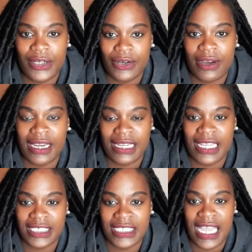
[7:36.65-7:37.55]
during
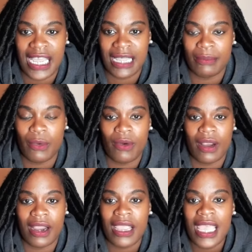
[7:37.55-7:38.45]
lunchtime,
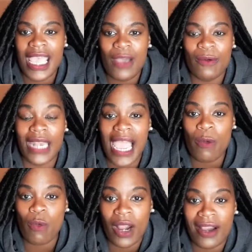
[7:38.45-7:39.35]
or when
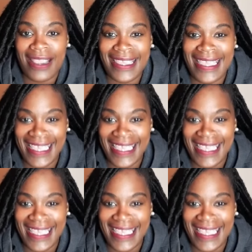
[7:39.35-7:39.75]
I work